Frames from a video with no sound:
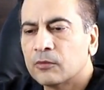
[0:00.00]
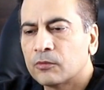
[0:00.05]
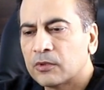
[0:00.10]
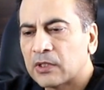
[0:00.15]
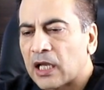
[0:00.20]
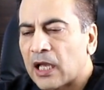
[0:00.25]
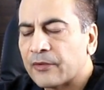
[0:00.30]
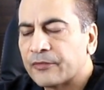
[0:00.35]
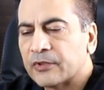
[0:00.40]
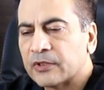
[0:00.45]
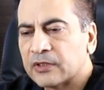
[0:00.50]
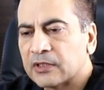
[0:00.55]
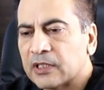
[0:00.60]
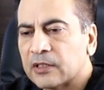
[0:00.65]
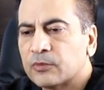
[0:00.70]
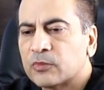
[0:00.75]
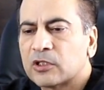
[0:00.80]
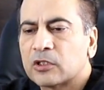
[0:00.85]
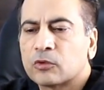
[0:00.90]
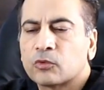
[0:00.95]
We have the
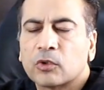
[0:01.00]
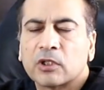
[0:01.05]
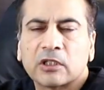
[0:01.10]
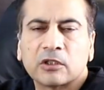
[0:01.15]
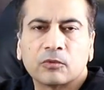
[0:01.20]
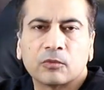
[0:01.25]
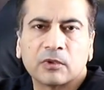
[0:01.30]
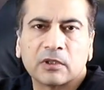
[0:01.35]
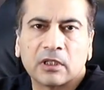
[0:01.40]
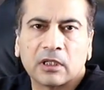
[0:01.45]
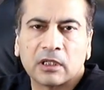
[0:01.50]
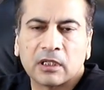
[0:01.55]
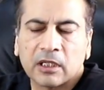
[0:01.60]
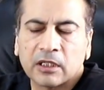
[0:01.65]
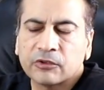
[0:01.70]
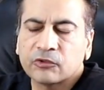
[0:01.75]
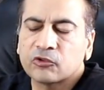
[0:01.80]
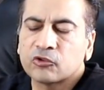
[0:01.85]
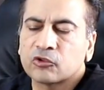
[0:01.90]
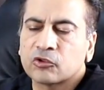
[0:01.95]
same situation with the
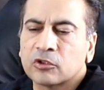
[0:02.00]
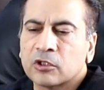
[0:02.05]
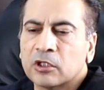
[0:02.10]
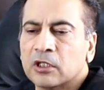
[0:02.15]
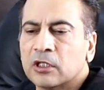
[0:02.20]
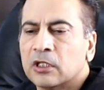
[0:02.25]
lunch.